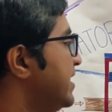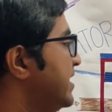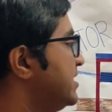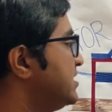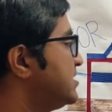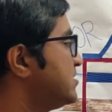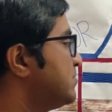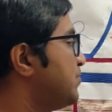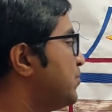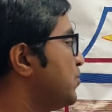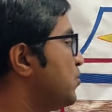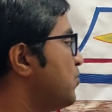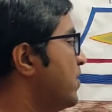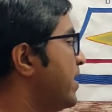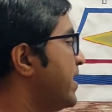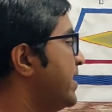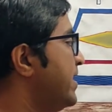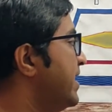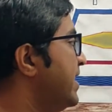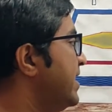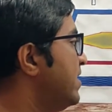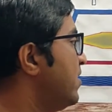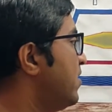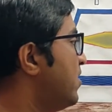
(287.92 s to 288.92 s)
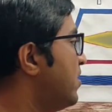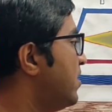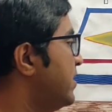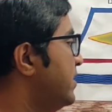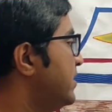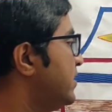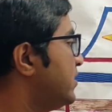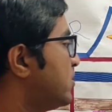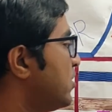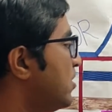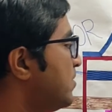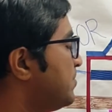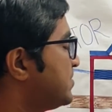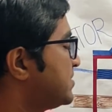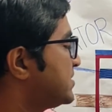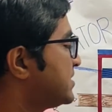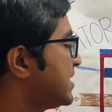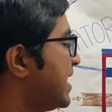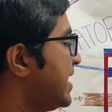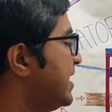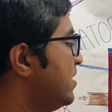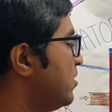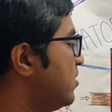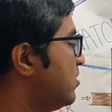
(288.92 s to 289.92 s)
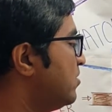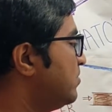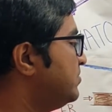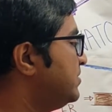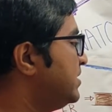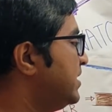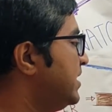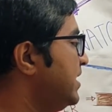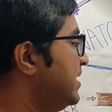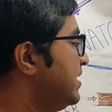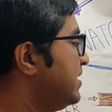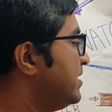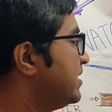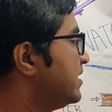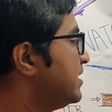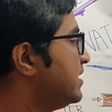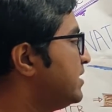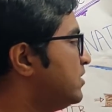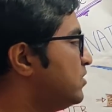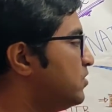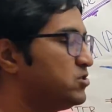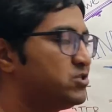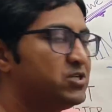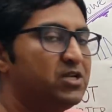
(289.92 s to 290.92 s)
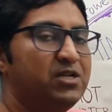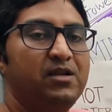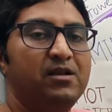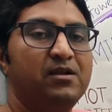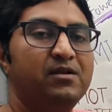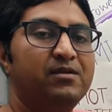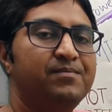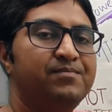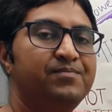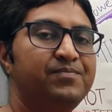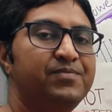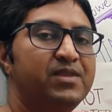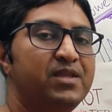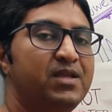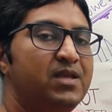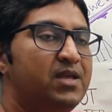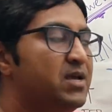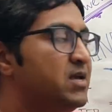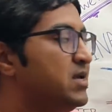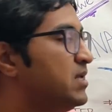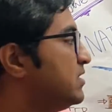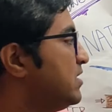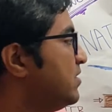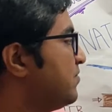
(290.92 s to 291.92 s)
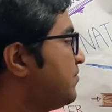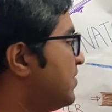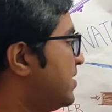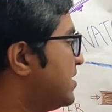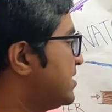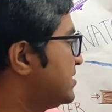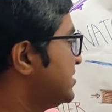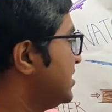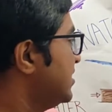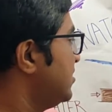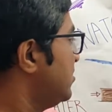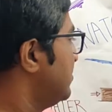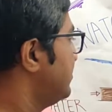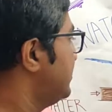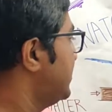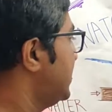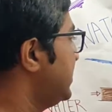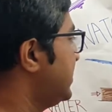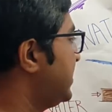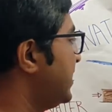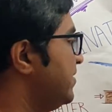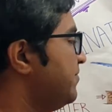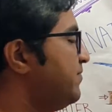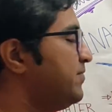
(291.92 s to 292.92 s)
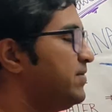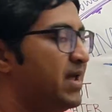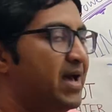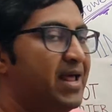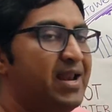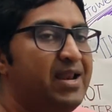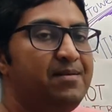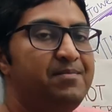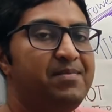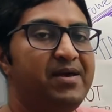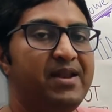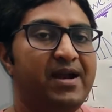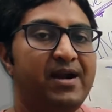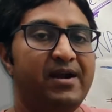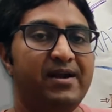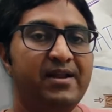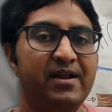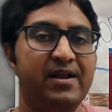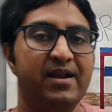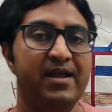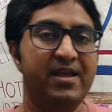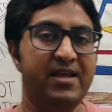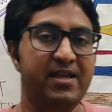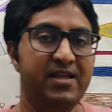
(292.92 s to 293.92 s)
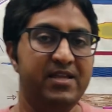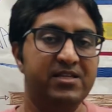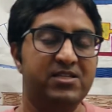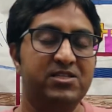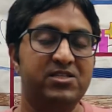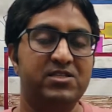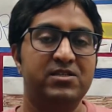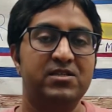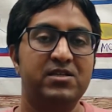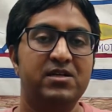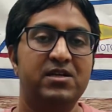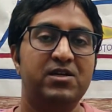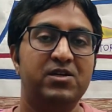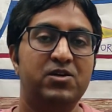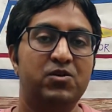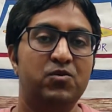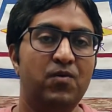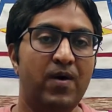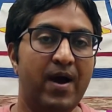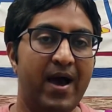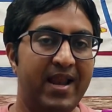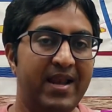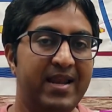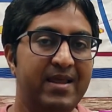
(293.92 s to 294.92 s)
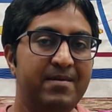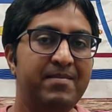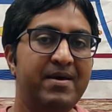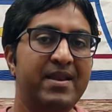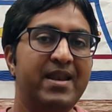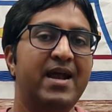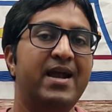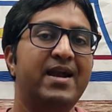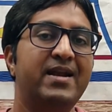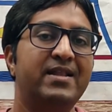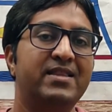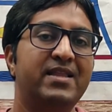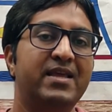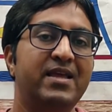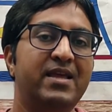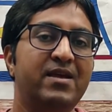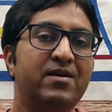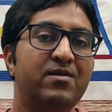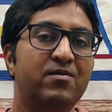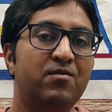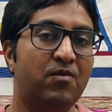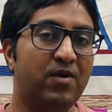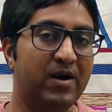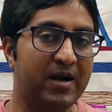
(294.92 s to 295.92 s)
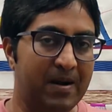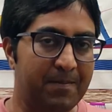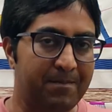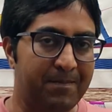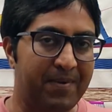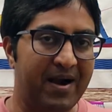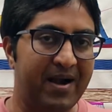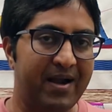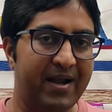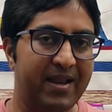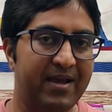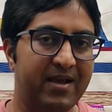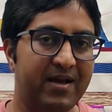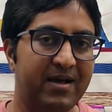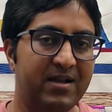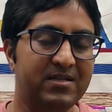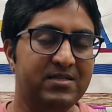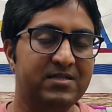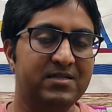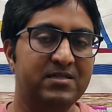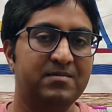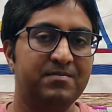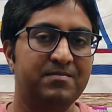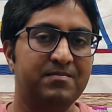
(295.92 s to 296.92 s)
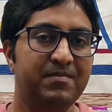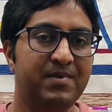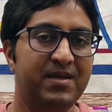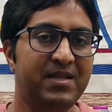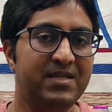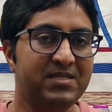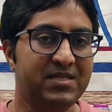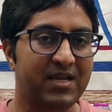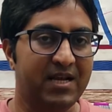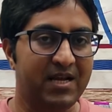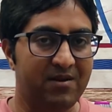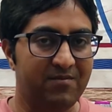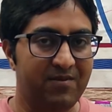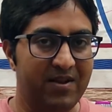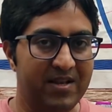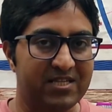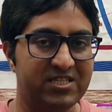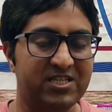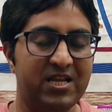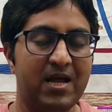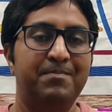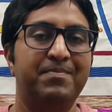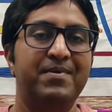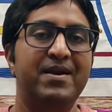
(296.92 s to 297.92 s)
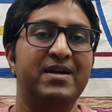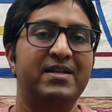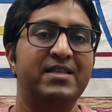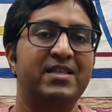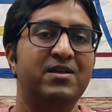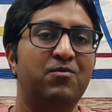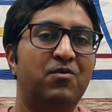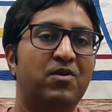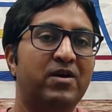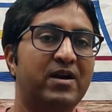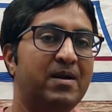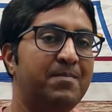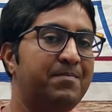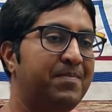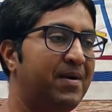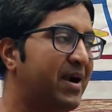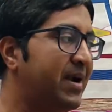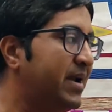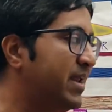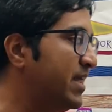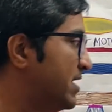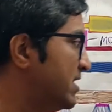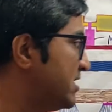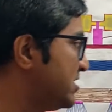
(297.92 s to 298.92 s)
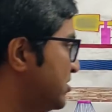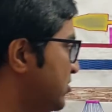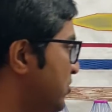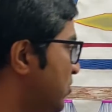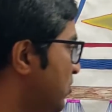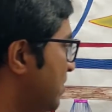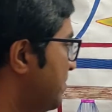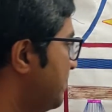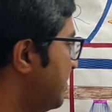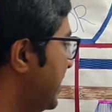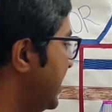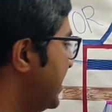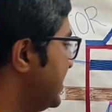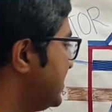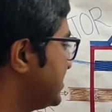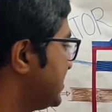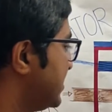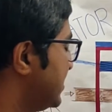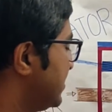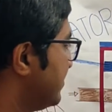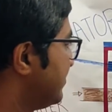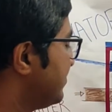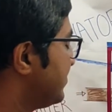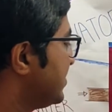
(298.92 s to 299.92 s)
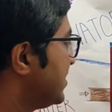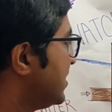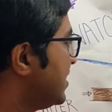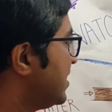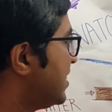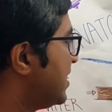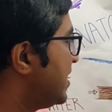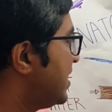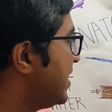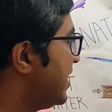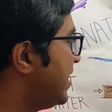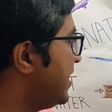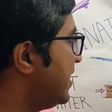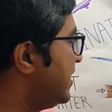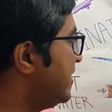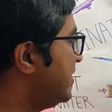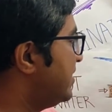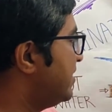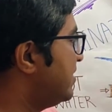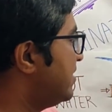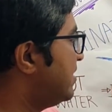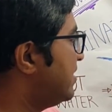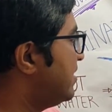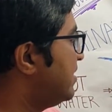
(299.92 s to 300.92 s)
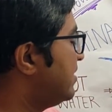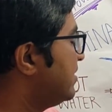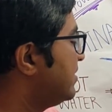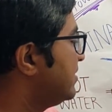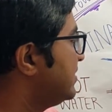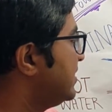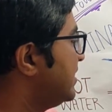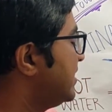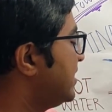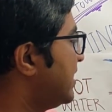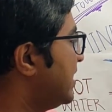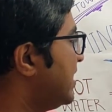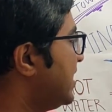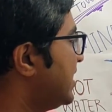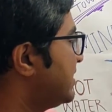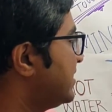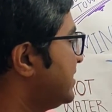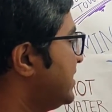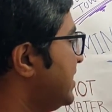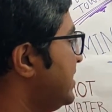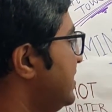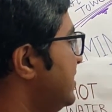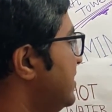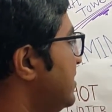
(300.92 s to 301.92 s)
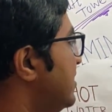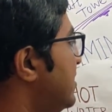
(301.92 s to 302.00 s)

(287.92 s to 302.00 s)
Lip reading: is provided on top side of the nozzle. The function of the drift eliminator is to eliminate the water particles, means it will separate the water particles droplets and the collected